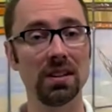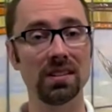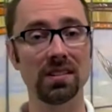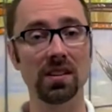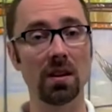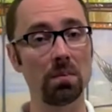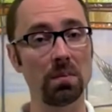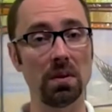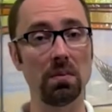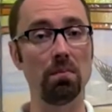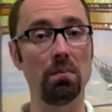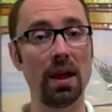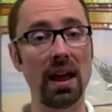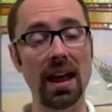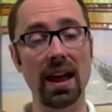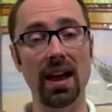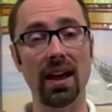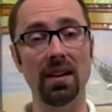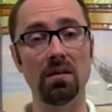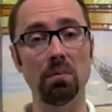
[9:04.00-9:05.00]
something
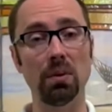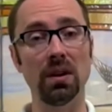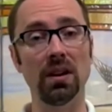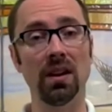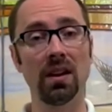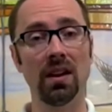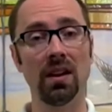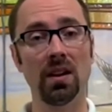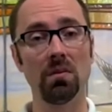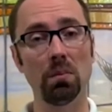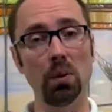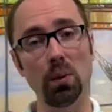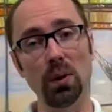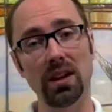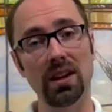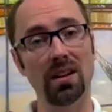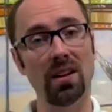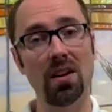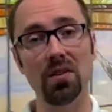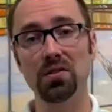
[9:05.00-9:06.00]
bad, but we
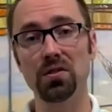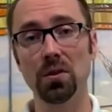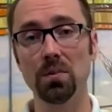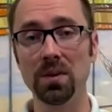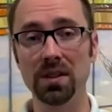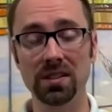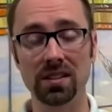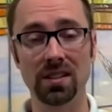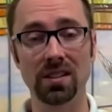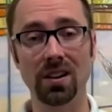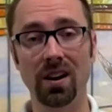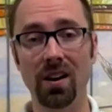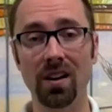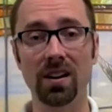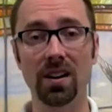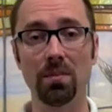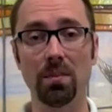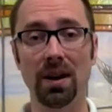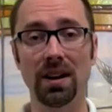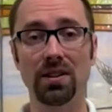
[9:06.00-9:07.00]
can also miss the
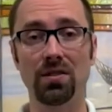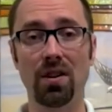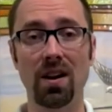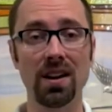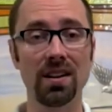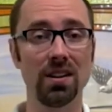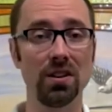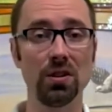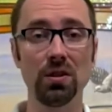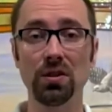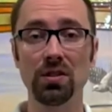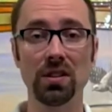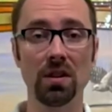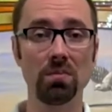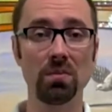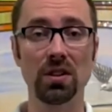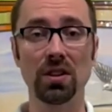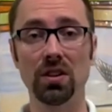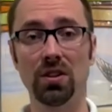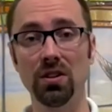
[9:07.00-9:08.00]
target by trying to do
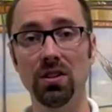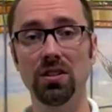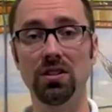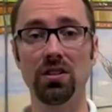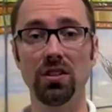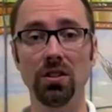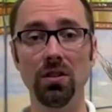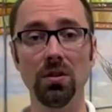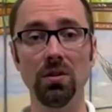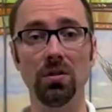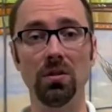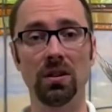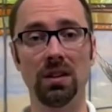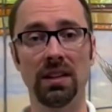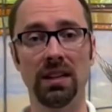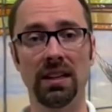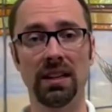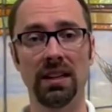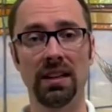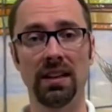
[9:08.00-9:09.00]
something good too.
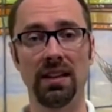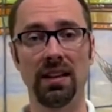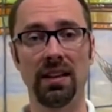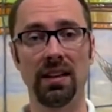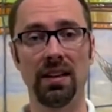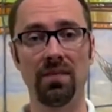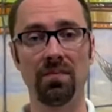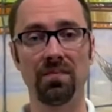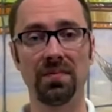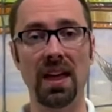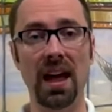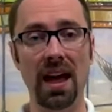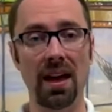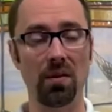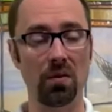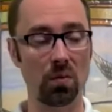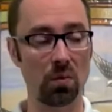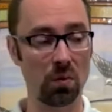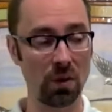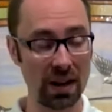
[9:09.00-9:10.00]

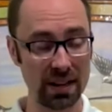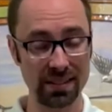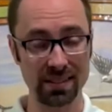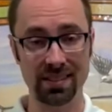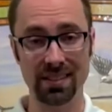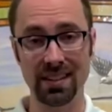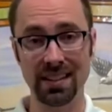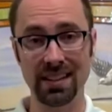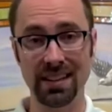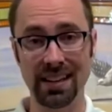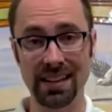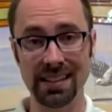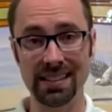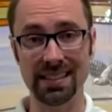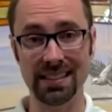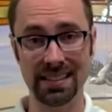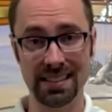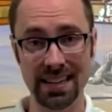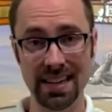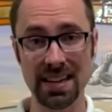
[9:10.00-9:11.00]
Not resting
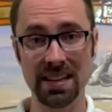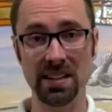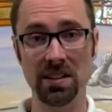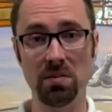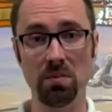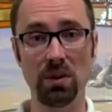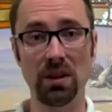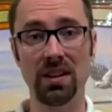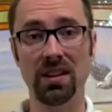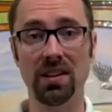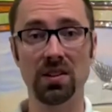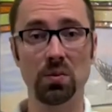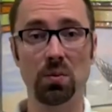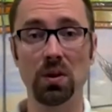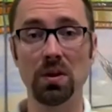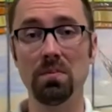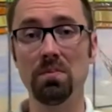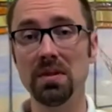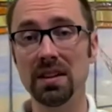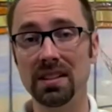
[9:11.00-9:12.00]
is sin because
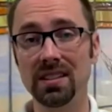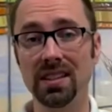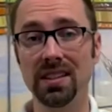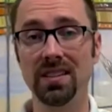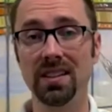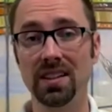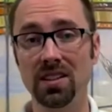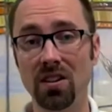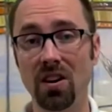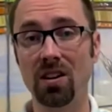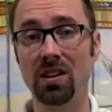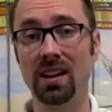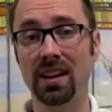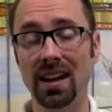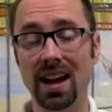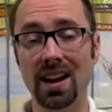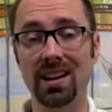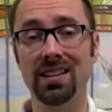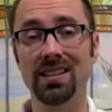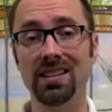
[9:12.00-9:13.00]
we're missing the target
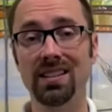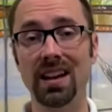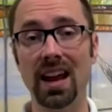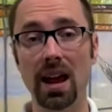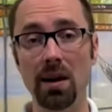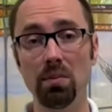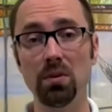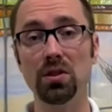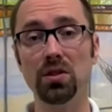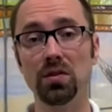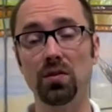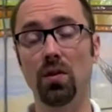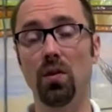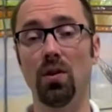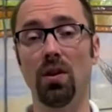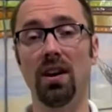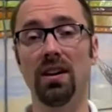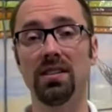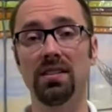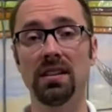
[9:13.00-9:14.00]
God established
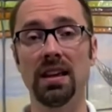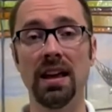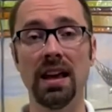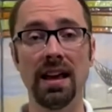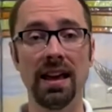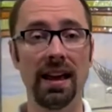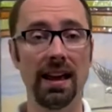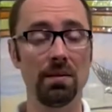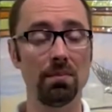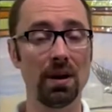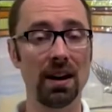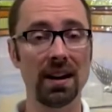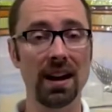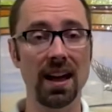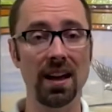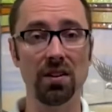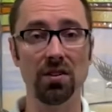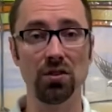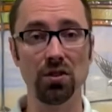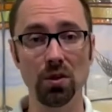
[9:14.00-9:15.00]
for us. And by
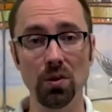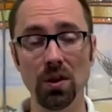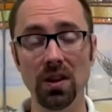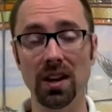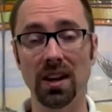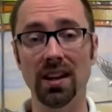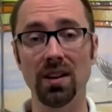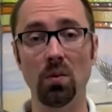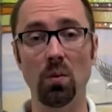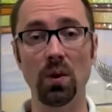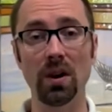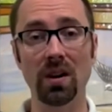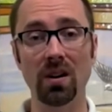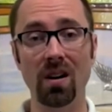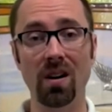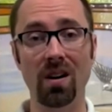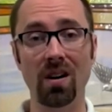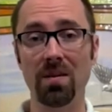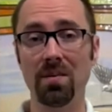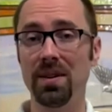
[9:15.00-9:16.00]
not doing it, we're
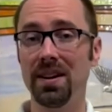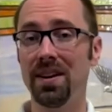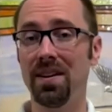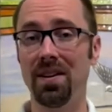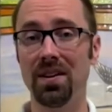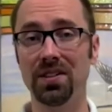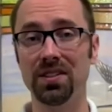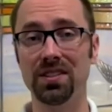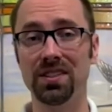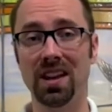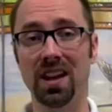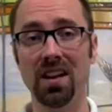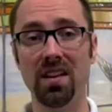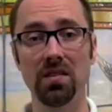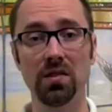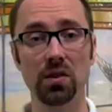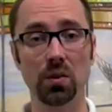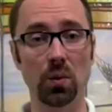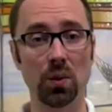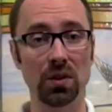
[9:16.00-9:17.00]
harming
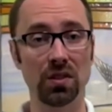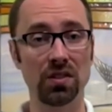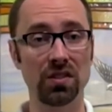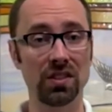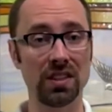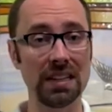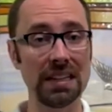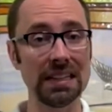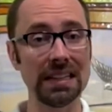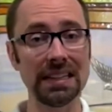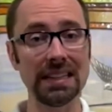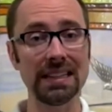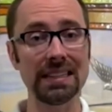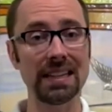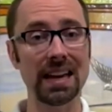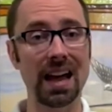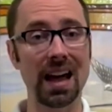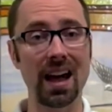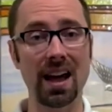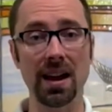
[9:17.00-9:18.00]
ourselves. We're stealing
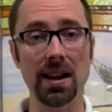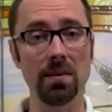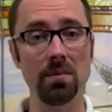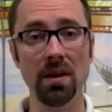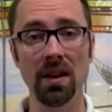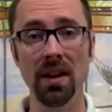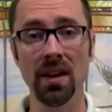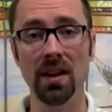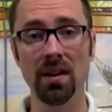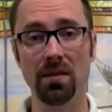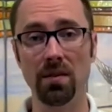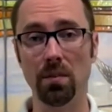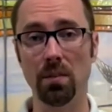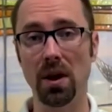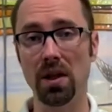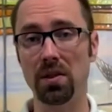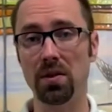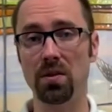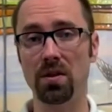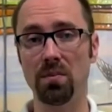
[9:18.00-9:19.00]
time from
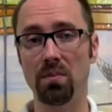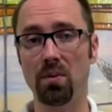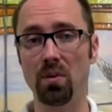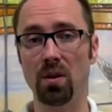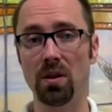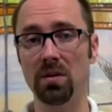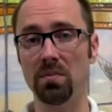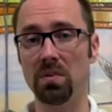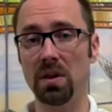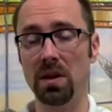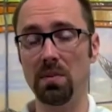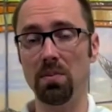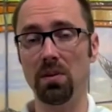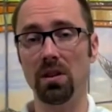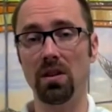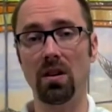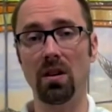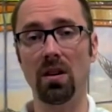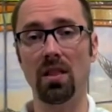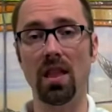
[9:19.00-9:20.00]
other important people
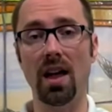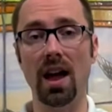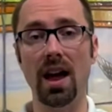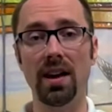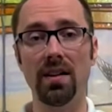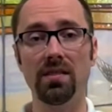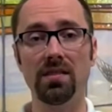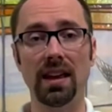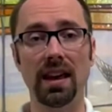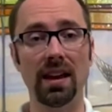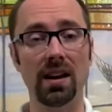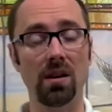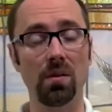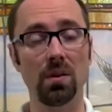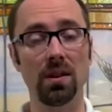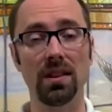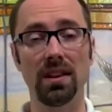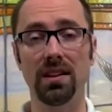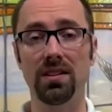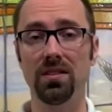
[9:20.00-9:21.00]
in our lives and our
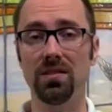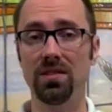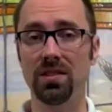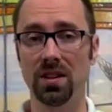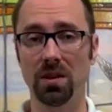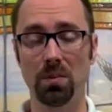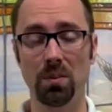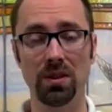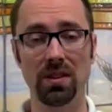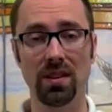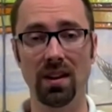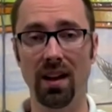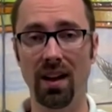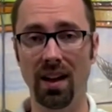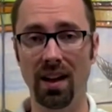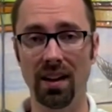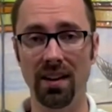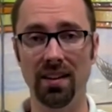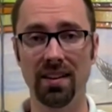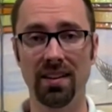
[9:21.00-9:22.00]
relationship with
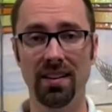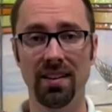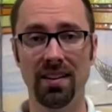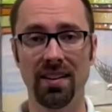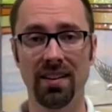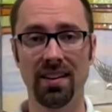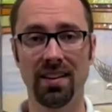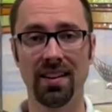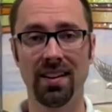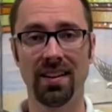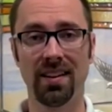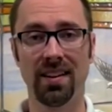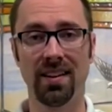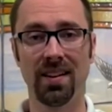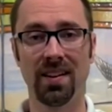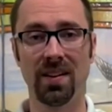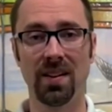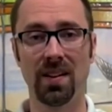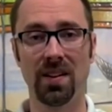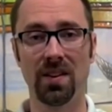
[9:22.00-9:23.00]
God.
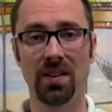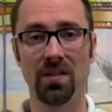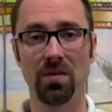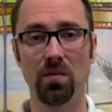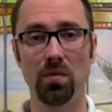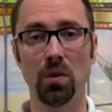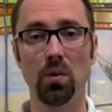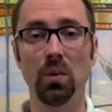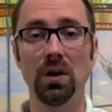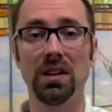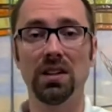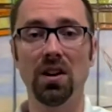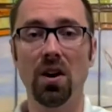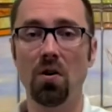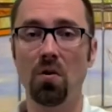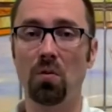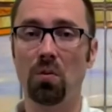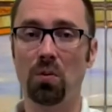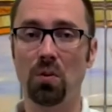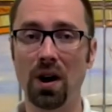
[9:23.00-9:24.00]
When we
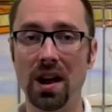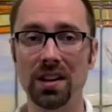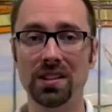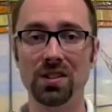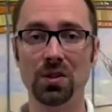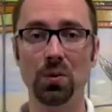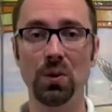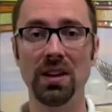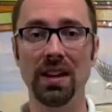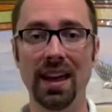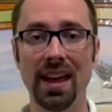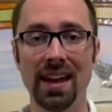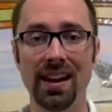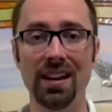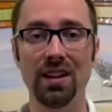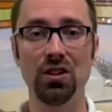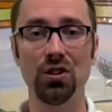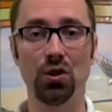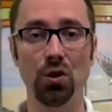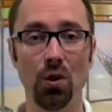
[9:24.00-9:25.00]
don't rest, we can't
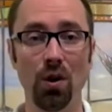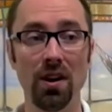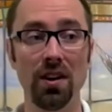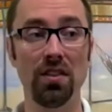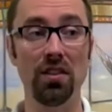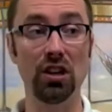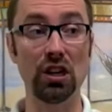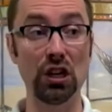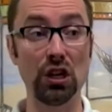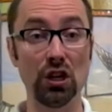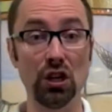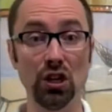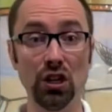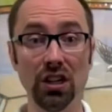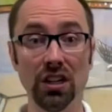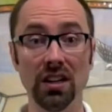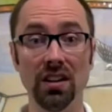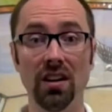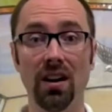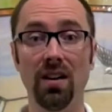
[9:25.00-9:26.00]
enjoy the
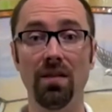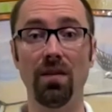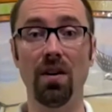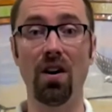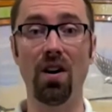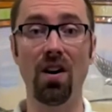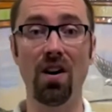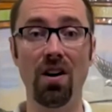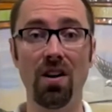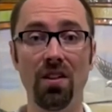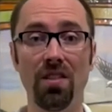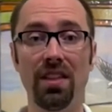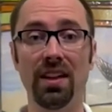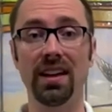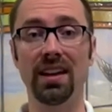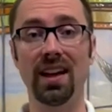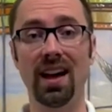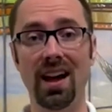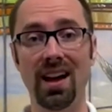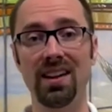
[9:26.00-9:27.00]
good of all
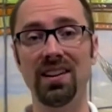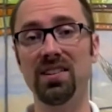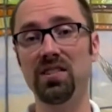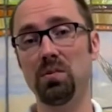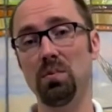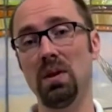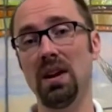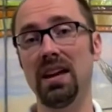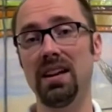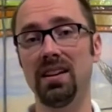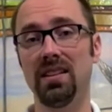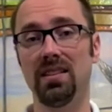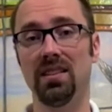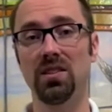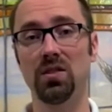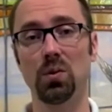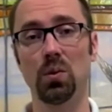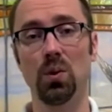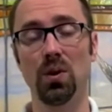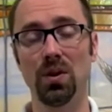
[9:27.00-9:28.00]
that God has made in
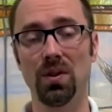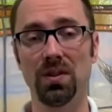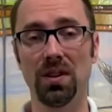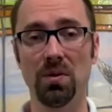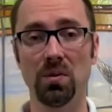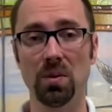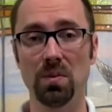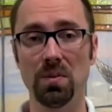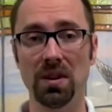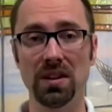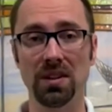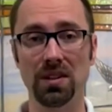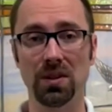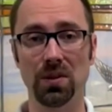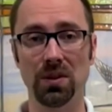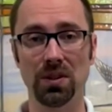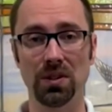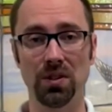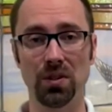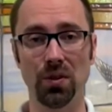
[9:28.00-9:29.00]
this world that we're meant
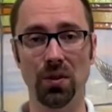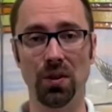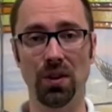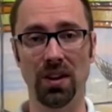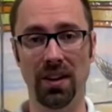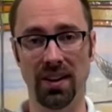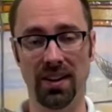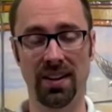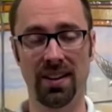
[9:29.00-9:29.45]
to enjoy.